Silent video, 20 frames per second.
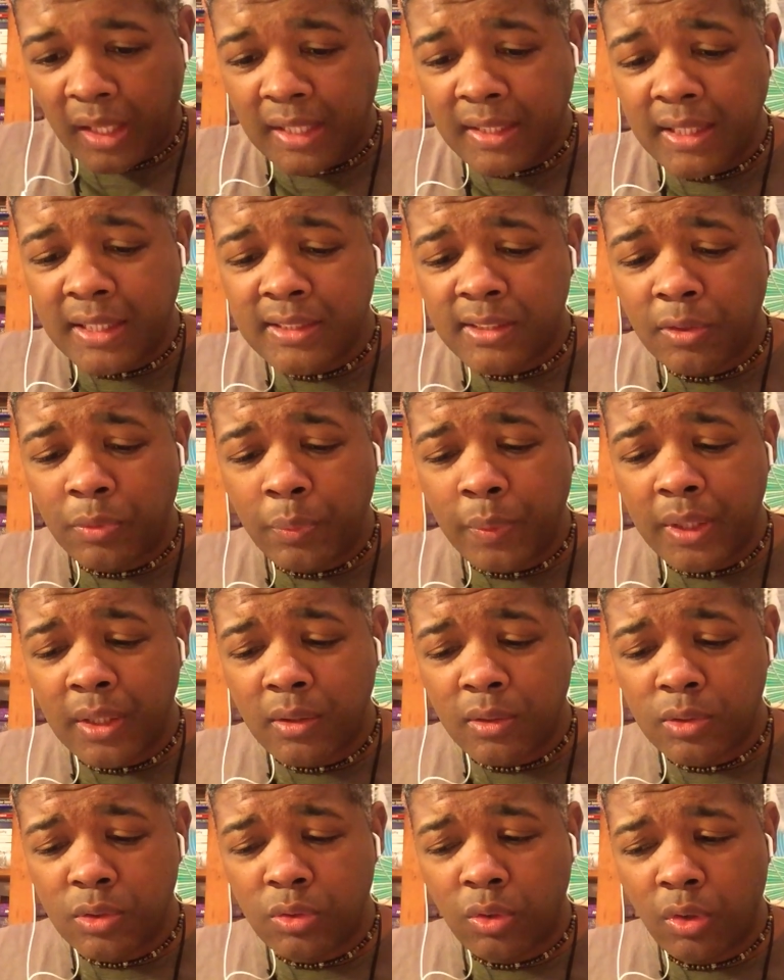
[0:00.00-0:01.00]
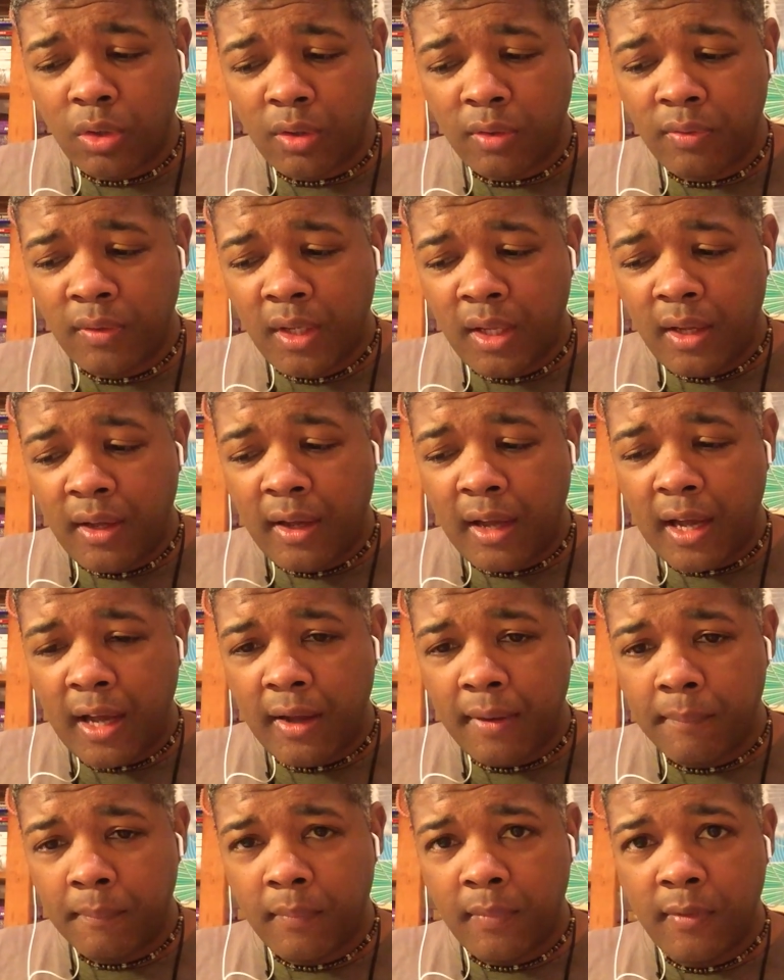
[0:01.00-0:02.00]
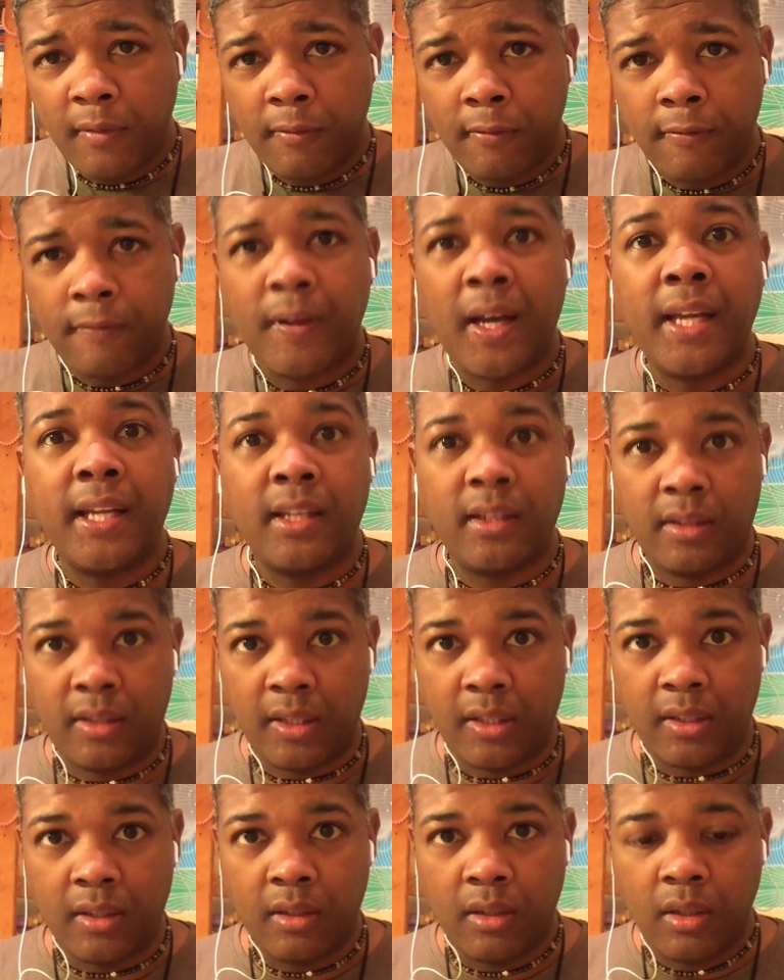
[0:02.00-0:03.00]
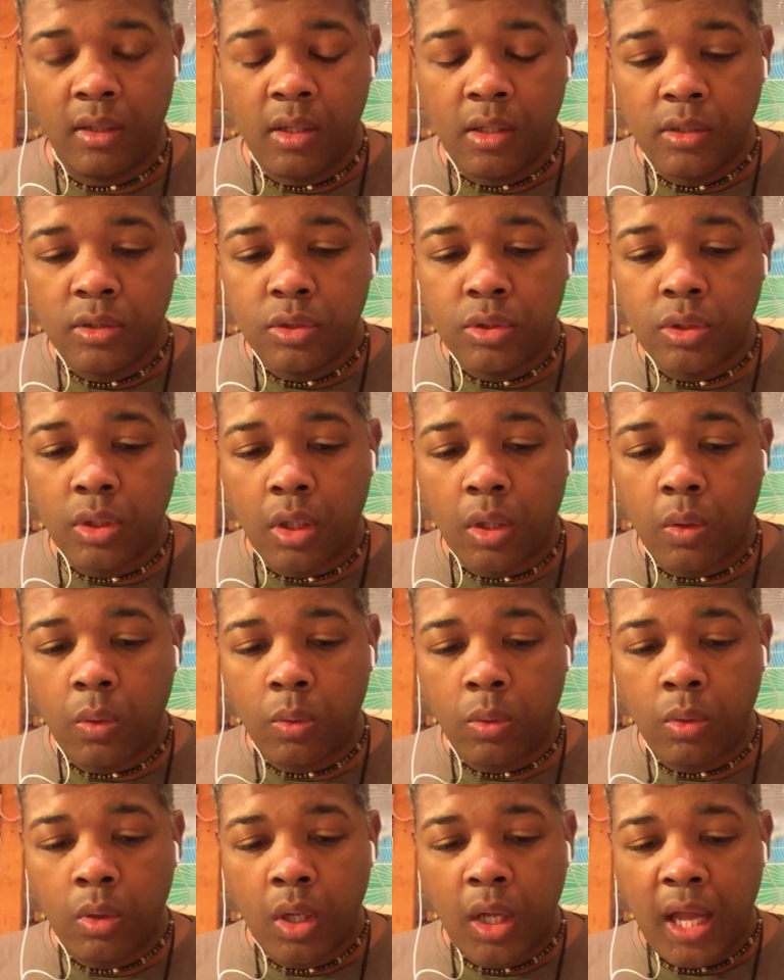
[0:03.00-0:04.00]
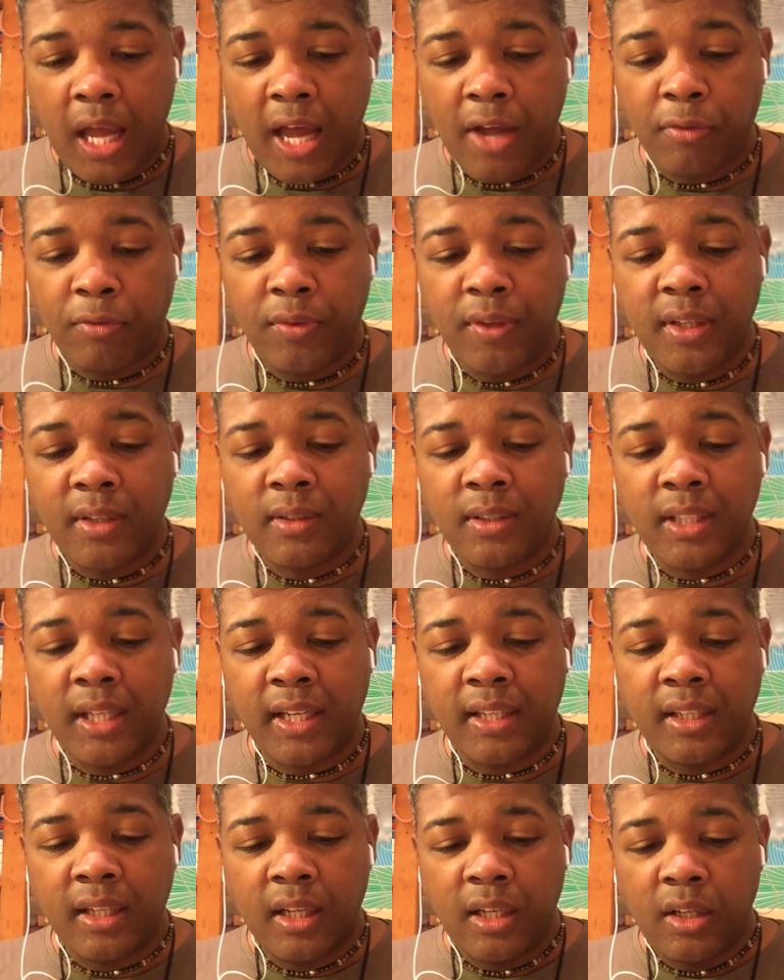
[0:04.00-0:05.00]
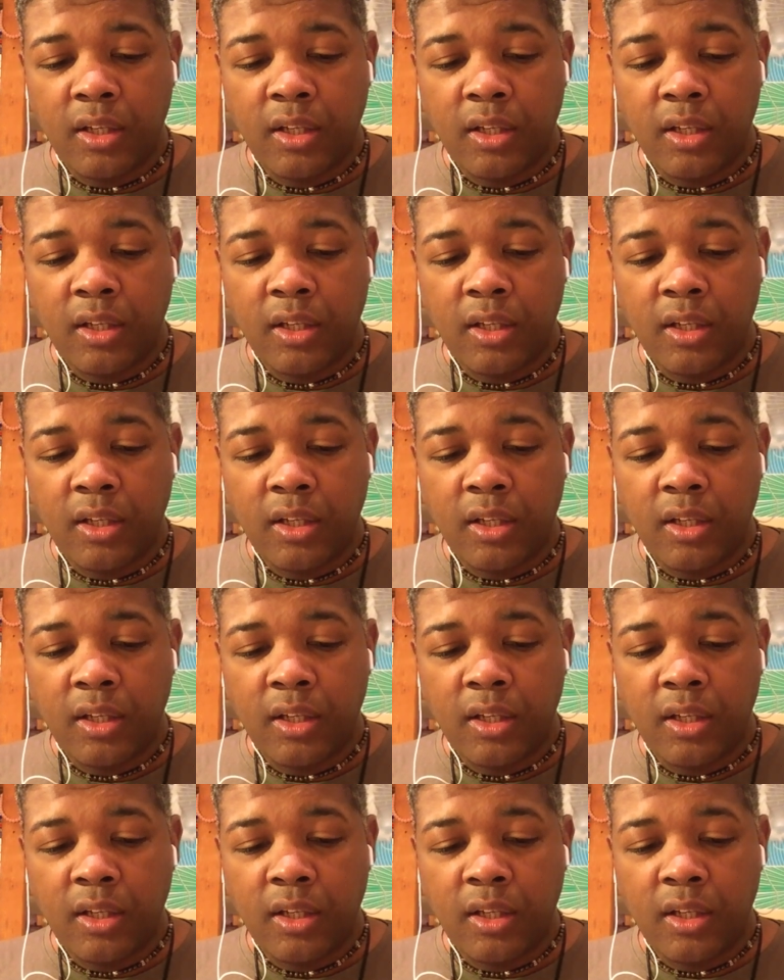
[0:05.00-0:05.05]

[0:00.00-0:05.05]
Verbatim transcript: And there's a real sort of um, fire there. So I feel that